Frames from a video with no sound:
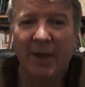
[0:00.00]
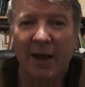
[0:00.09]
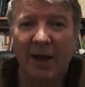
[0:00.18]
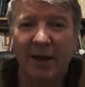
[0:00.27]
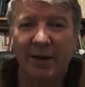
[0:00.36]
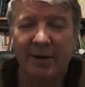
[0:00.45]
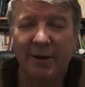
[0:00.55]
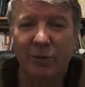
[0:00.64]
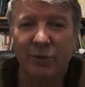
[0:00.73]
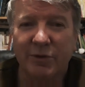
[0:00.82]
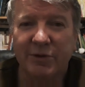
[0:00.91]
And it
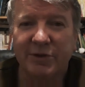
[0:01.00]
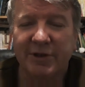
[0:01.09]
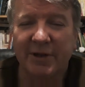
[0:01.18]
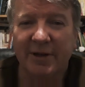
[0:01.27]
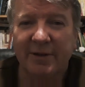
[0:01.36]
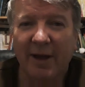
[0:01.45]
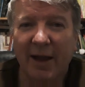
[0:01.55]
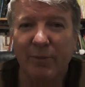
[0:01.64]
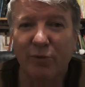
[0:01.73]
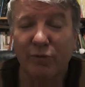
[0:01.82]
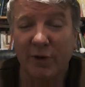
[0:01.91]
was in a
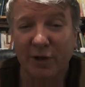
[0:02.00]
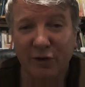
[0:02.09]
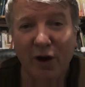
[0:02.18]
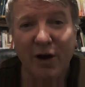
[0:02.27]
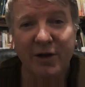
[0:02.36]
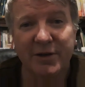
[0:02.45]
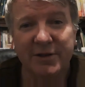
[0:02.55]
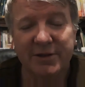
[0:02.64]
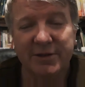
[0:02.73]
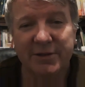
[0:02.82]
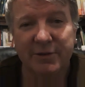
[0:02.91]
time of real
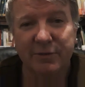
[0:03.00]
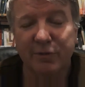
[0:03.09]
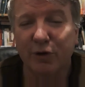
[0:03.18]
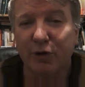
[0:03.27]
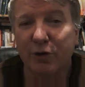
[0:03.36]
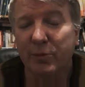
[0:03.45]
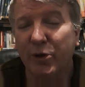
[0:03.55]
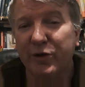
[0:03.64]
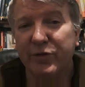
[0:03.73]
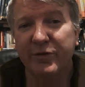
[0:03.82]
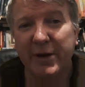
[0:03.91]
darkness for
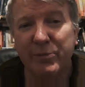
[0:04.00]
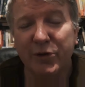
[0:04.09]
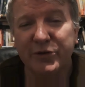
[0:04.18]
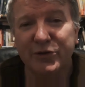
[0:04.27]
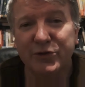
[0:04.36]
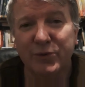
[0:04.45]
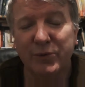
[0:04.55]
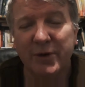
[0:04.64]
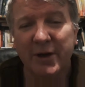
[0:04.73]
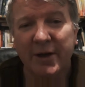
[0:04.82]
about 3 months or so